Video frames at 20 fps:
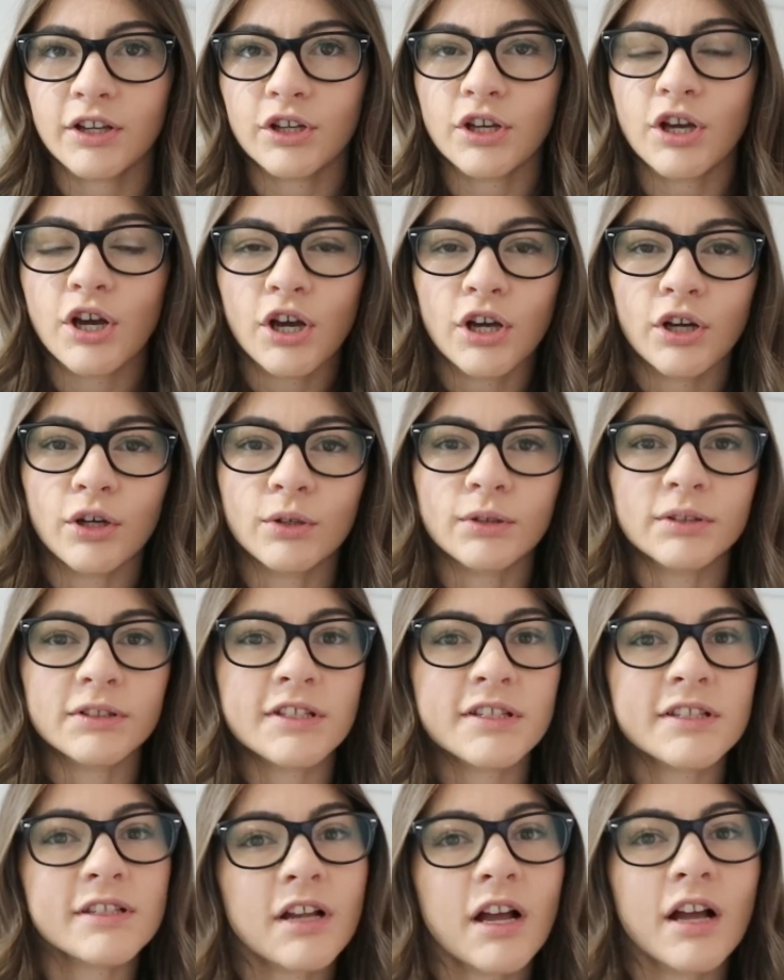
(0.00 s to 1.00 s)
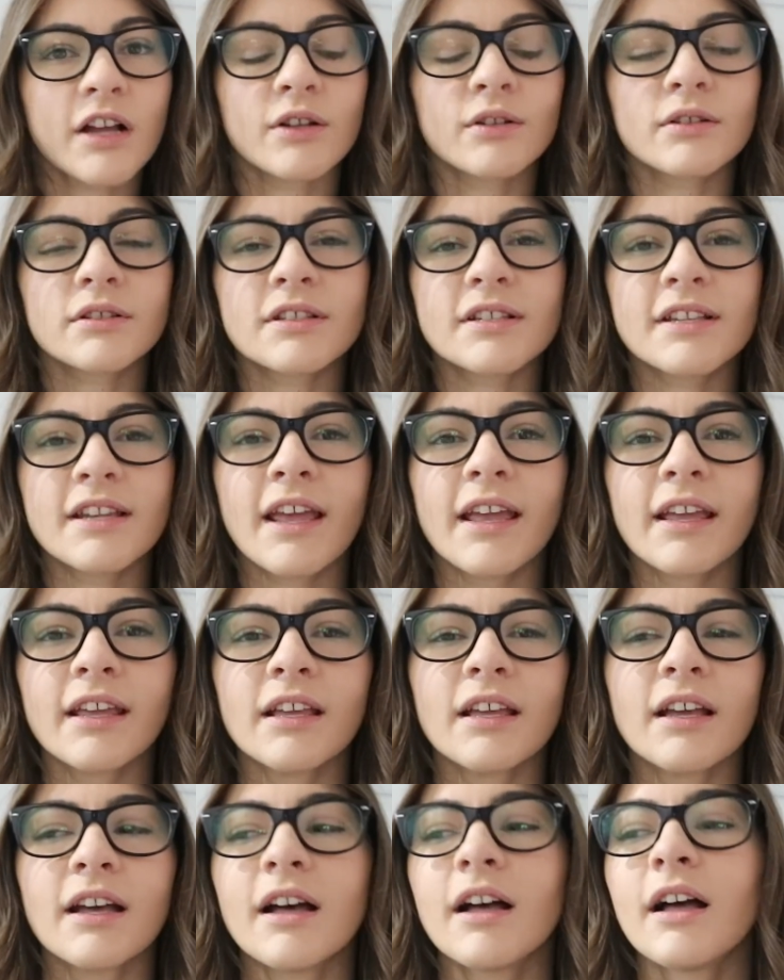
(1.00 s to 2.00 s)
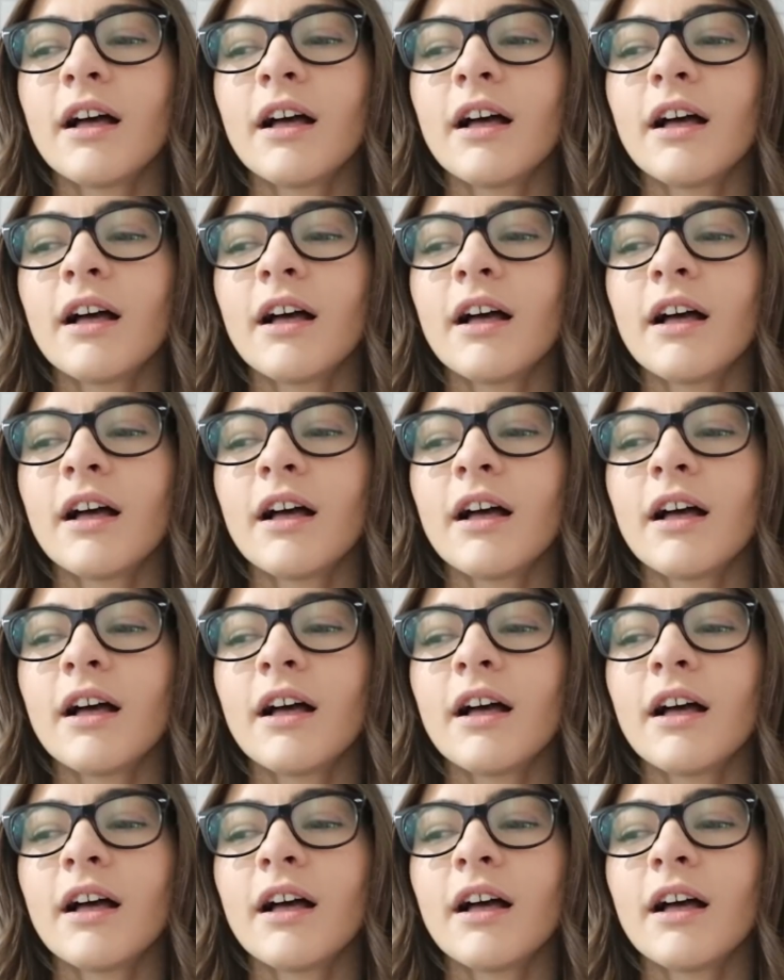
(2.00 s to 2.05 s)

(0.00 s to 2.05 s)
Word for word: a curled style today.